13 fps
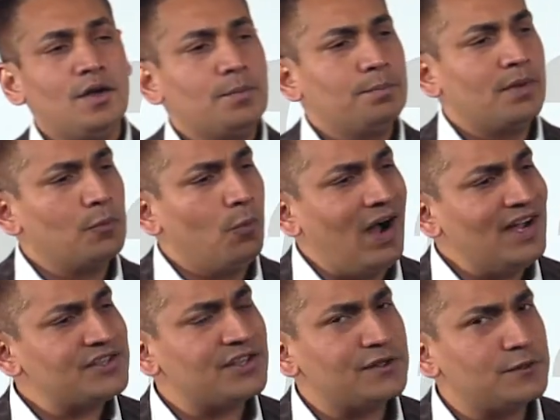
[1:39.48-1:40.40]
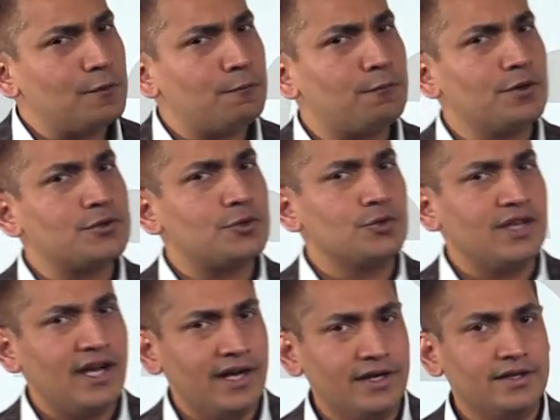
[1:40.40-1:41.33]
But why is it different
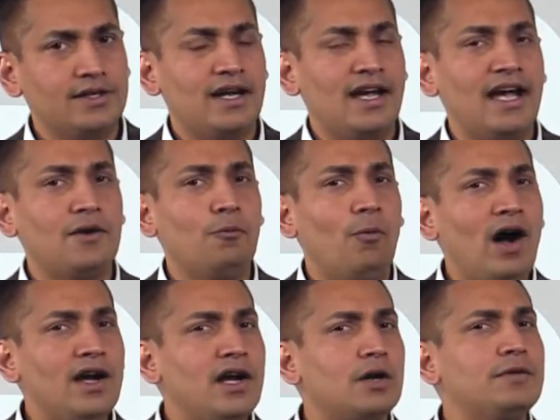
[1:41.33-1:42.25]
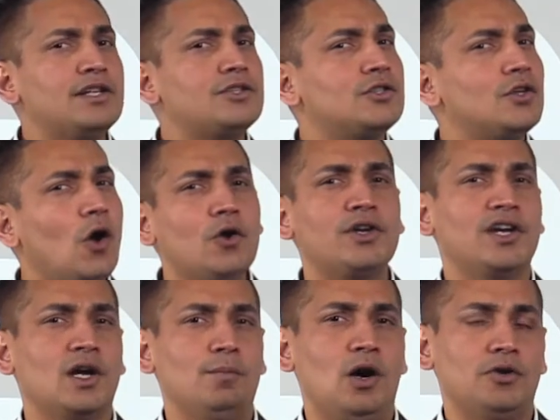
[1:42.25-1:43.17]
today, and why are we talking
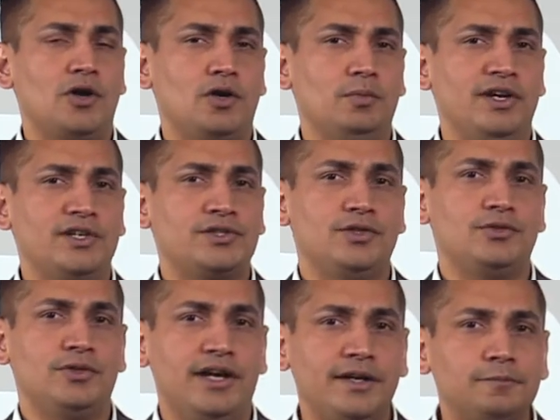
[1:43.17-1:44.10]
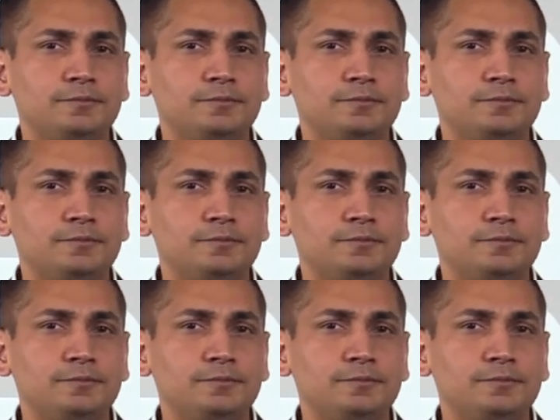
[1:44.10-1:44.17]
about automation today?